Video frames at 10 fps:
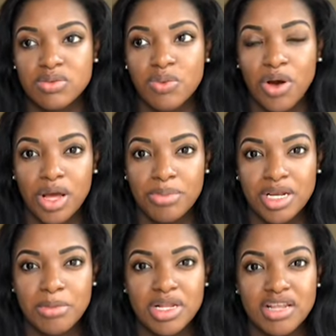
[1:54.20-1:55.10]
woke up
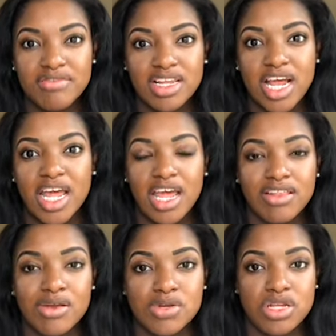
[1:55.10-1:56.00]
in the middle of the night
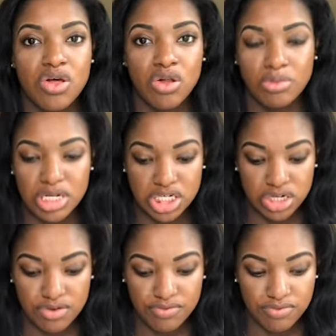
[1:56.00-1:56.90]
and there was a whole bunch
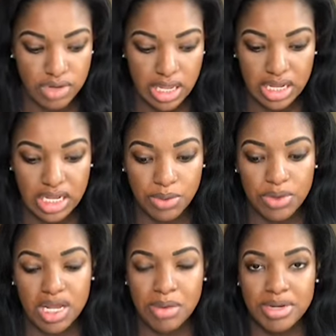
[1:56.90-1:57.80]
of like
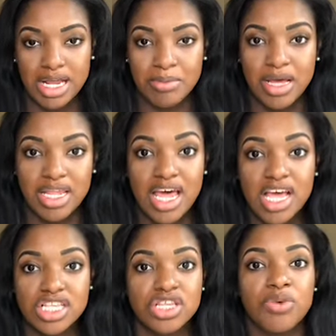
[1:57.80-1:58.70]
liquid coming down my
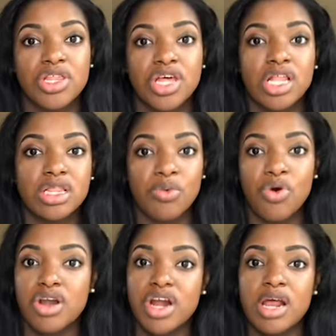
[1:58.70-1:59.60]
leg. So we thought the
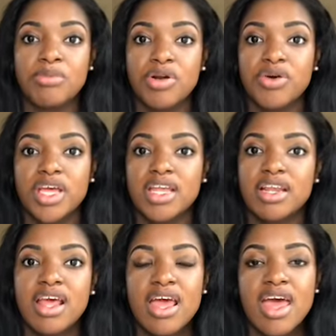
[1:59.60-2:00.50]
water had
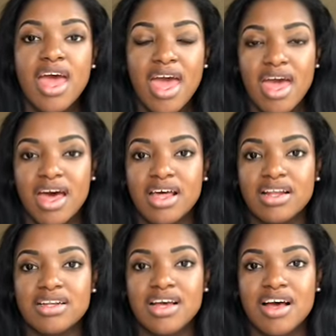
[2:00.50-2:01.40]
broken,
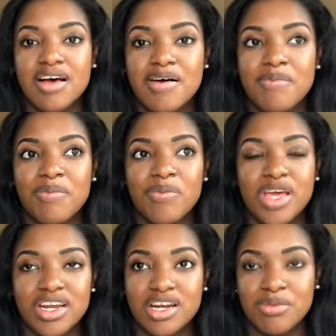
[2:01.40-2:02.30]
and
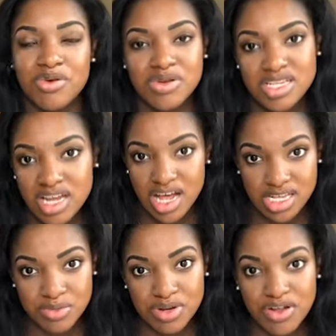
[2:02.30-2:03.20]
we ended up going
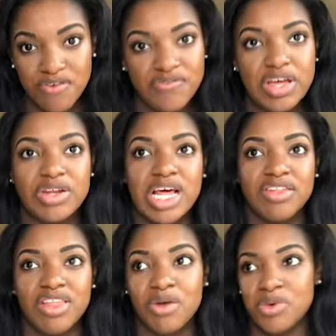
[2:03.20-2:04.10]
hospital, found
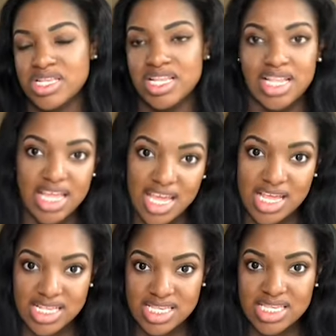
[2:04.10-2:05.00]
out that wasn't the
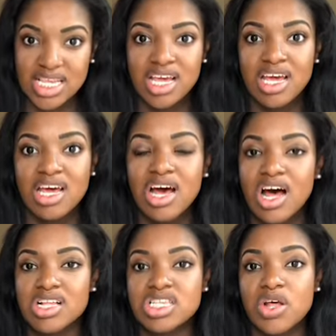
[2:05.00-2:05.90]
case.
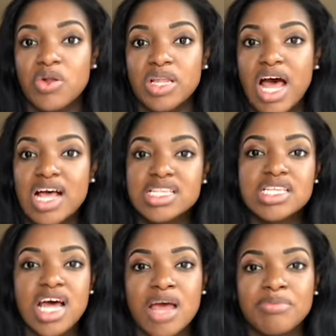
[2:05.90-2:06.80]
Also,
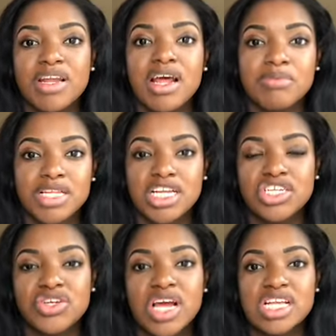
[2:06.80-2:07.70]
last time that I
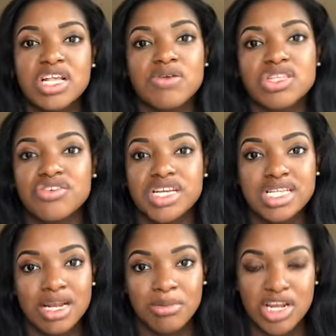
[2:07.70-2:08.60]
updated you guys, I was 3
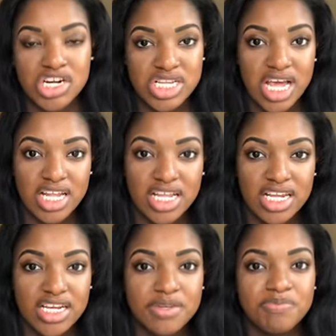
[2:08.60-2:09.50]
centimeters
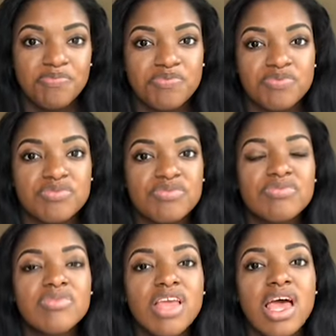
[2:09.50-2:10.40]
dilated.
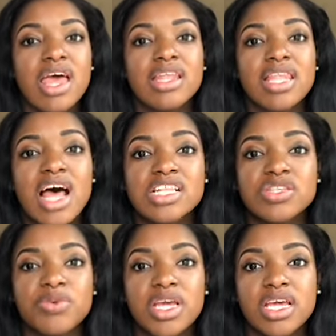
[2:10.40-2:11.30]
And
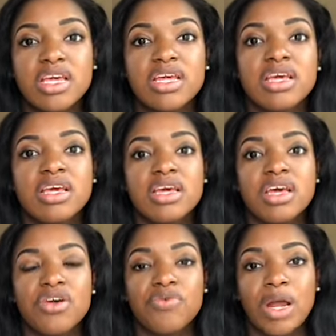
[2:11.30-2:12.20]
last week,
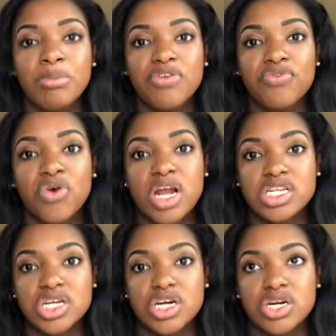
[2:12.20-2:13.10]
right before I
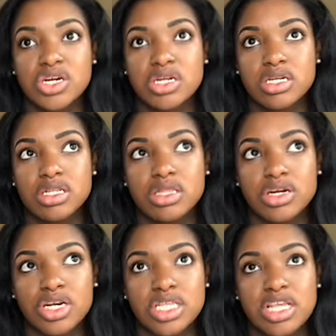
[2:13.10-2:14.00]
turned
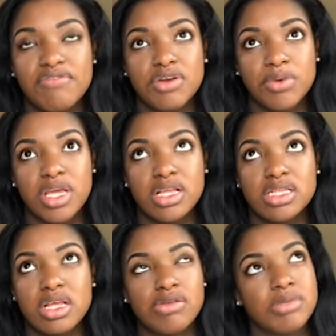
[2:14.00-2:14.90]
37
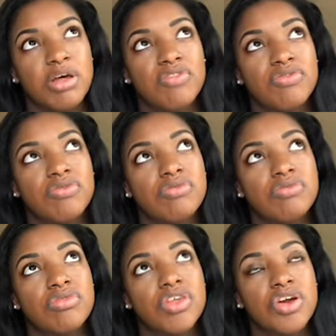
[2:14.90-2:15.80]
weeks, I was about
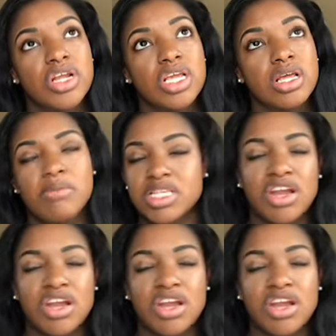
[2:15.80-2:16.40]
38